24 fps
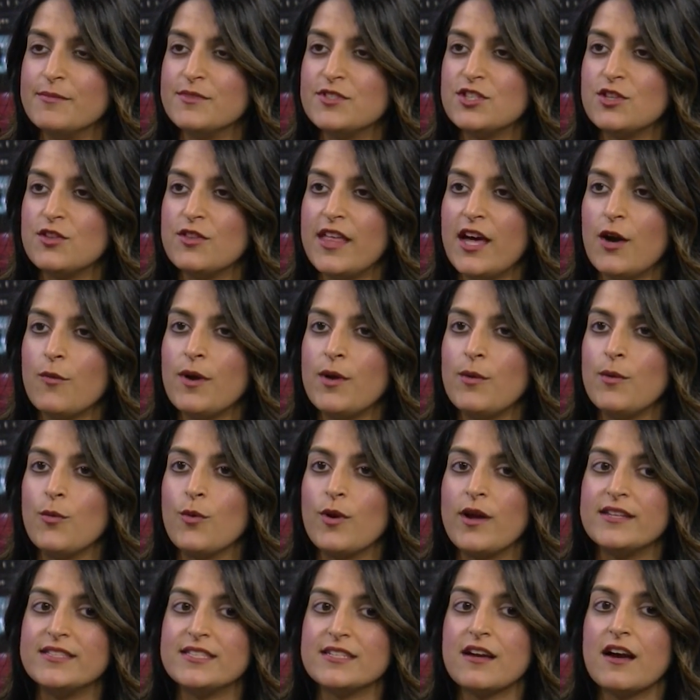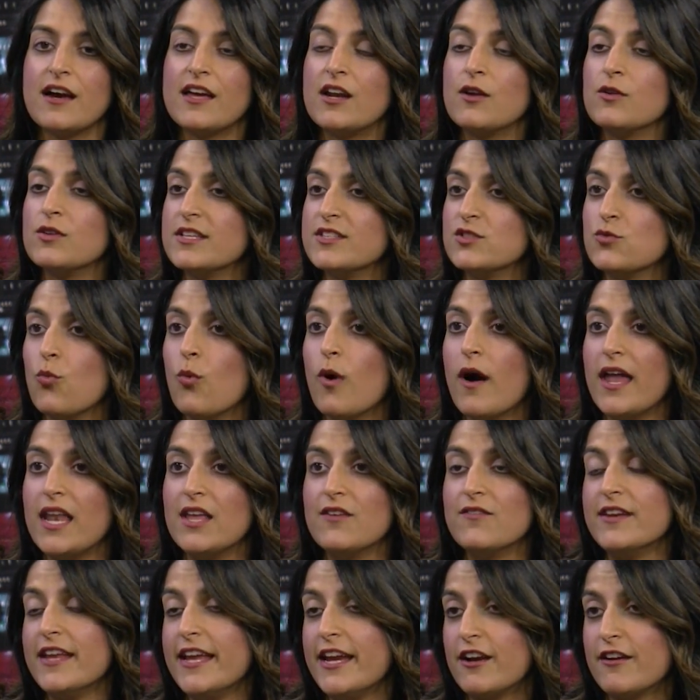so that way we won't have to cut out as wide
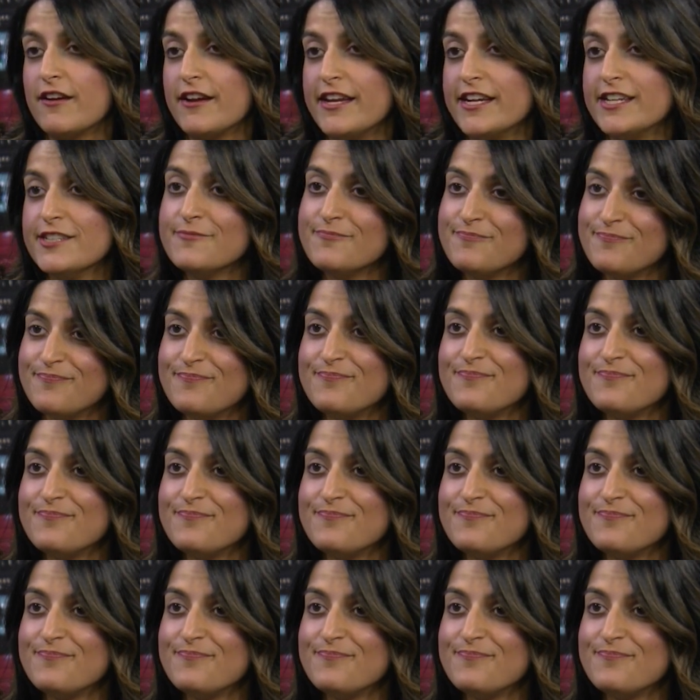of an area.